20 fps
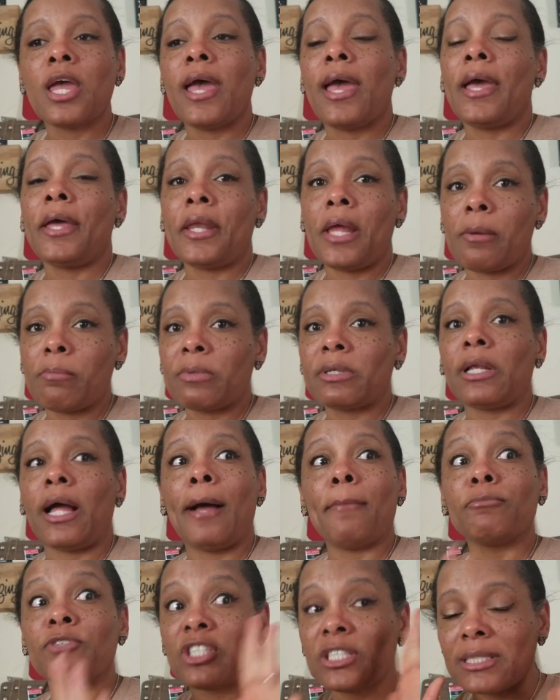And
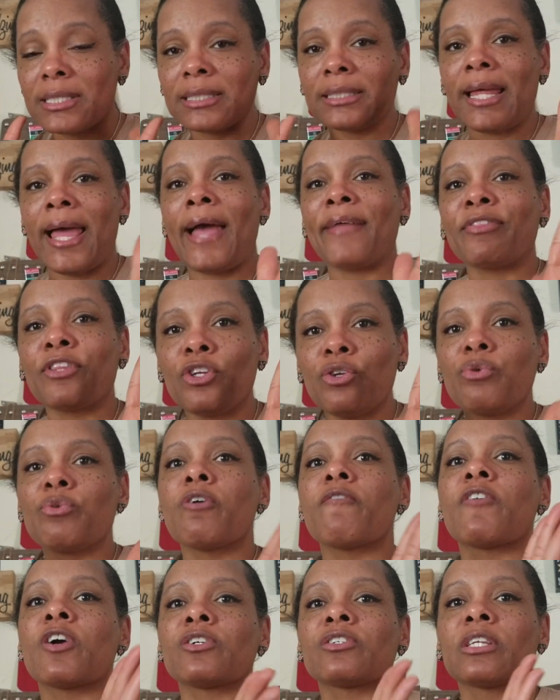I'm just glad the
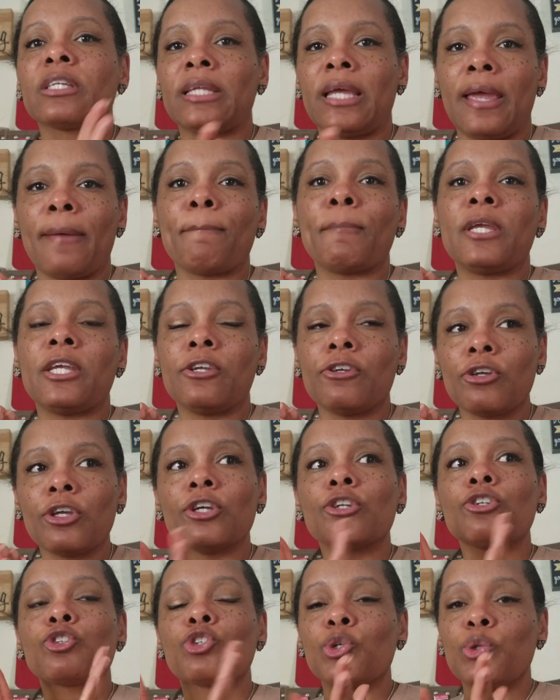universe led me
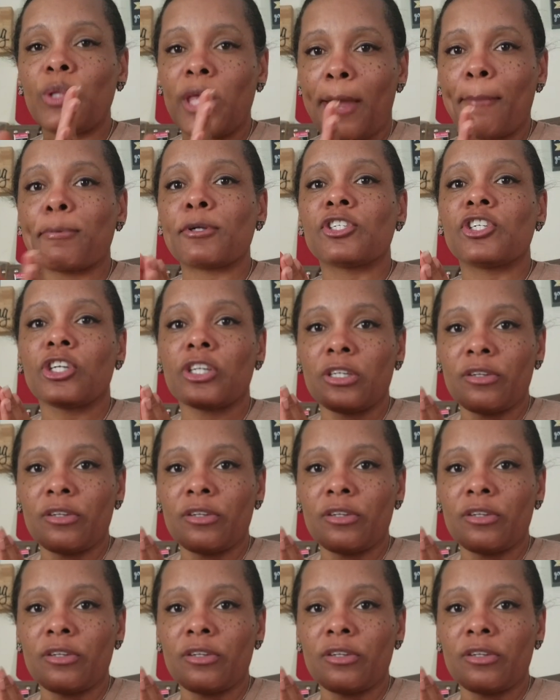to that particular